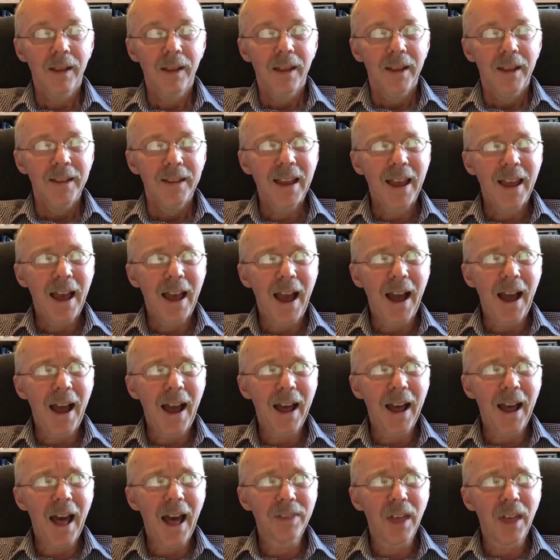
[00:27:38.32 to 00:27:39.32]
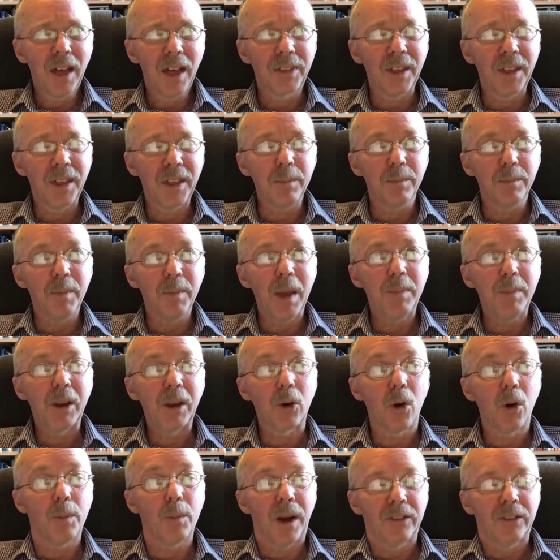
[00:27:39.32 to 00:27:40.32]
Yeah, I think maybe
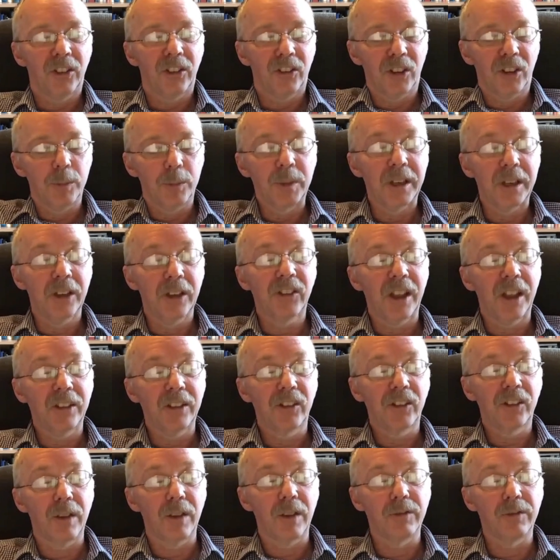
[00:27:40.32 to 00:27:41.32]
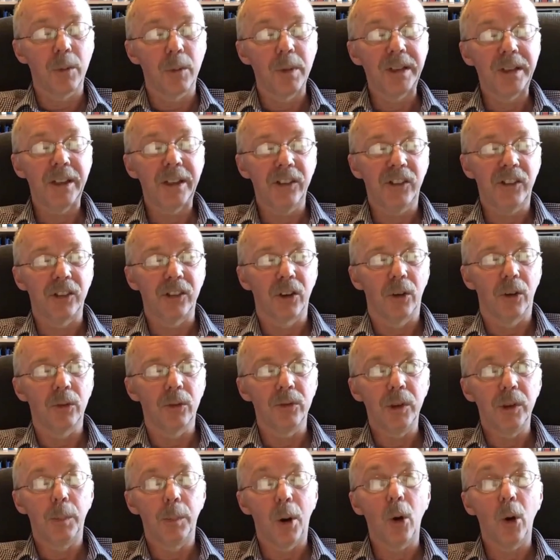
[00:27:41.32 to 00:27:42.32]
going back to something I said several minutes ago,
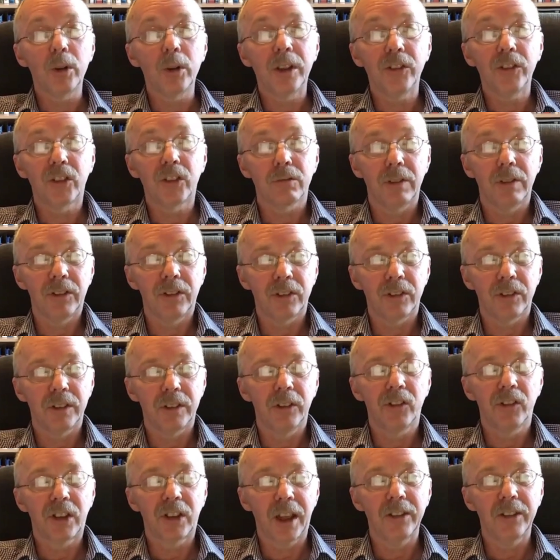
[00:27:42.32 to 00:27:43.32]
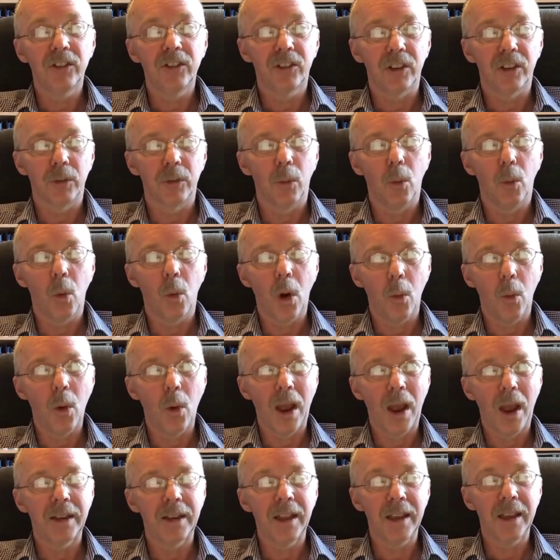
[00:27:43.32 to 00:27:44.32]
Napoleon's original intention
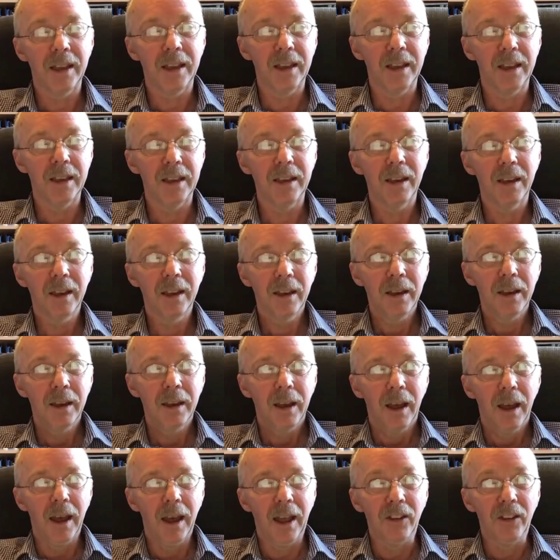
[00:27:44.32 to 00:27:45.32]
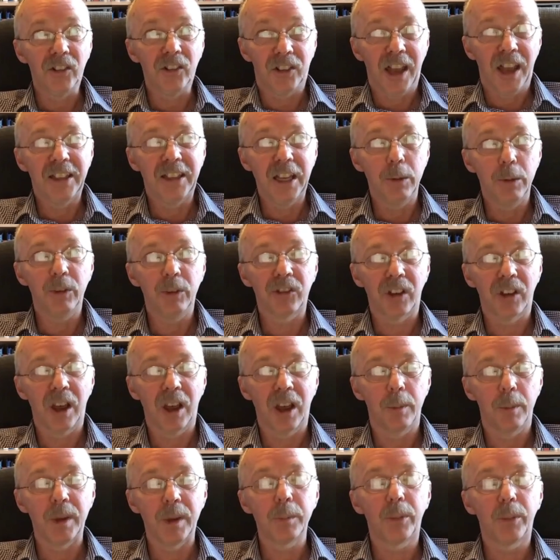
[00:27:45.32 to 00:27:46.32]
when he said he was
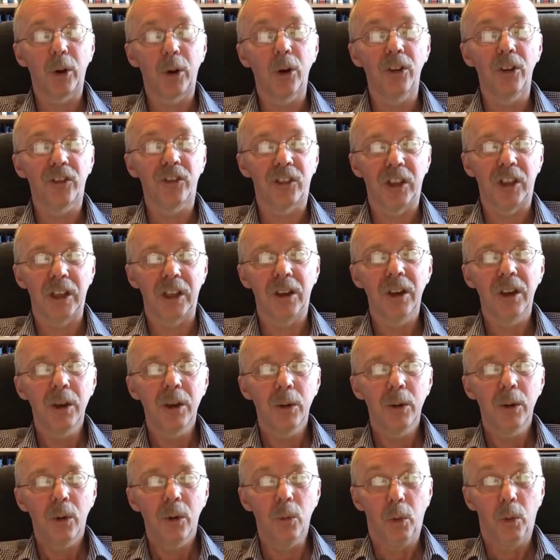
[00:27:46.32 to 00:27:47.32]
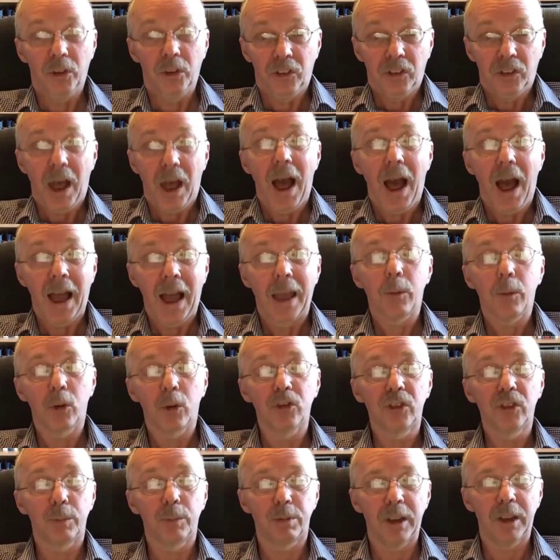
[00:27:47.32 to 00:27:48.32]
coming personally was, I'm
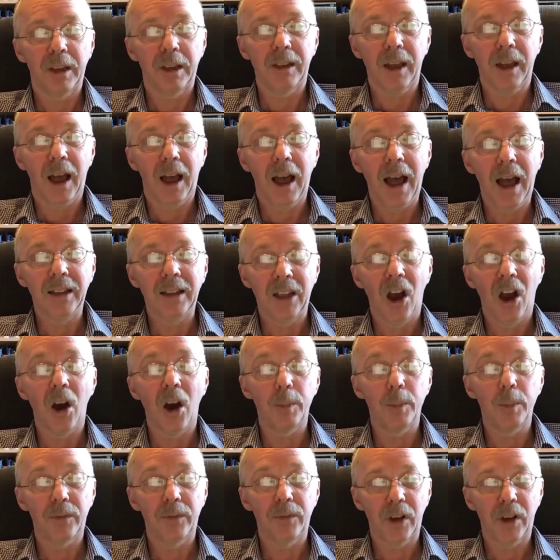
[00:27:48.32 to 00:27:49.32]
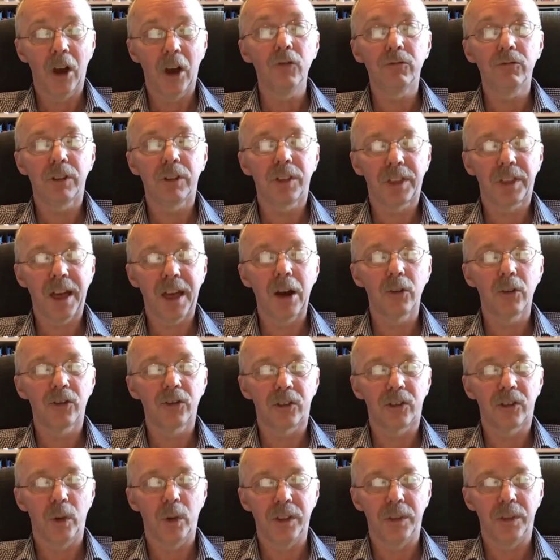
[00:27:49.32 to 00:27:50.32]
going to bring an army of
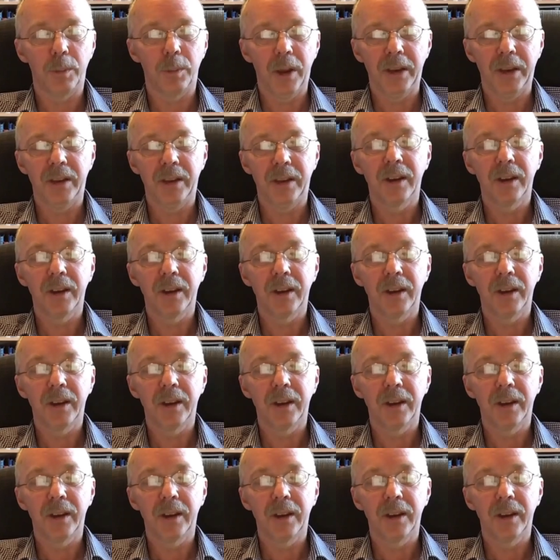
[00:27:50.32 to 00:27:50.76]
100,000 with me.